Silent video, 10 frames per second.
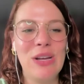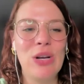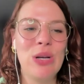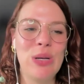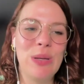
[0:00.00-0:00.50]

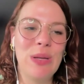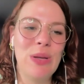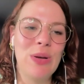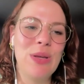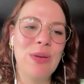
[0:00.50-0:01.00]

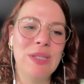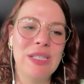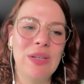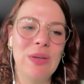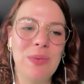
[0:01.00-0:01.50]
You're
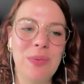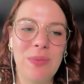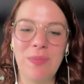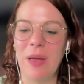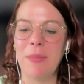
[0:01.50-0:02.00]
used to,
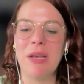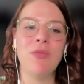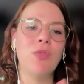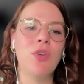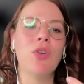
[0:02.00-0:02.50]
I
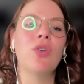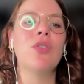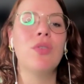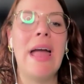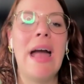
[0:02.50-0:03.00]
mean,
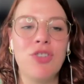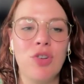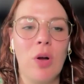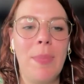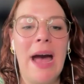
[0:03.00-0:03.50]
your
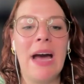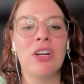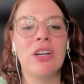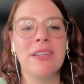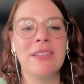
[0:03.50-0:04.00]
natural
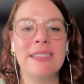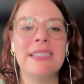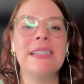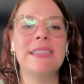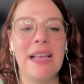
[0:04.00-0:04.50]
pattern is
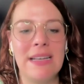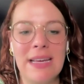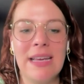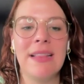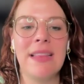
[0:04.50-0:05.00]

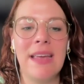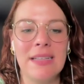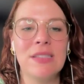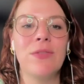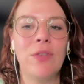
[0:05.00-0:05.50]
descending at the
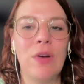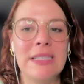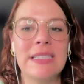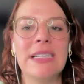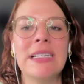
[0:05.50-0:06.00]
ends of
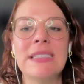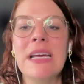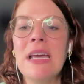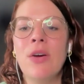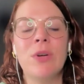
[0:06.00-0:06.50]
phrases,
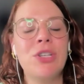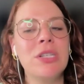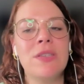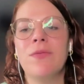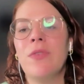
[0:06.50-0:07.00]
which
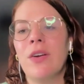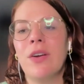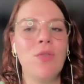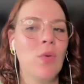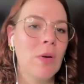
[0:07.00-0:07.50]
is
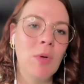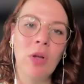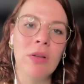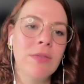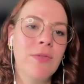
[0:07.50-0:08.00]
very
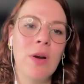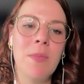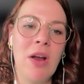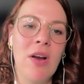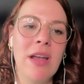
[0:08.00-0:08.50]
normal for
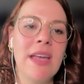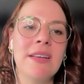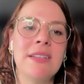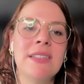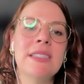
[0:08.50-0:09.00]

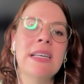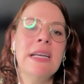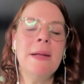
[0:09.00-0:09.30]
Americans.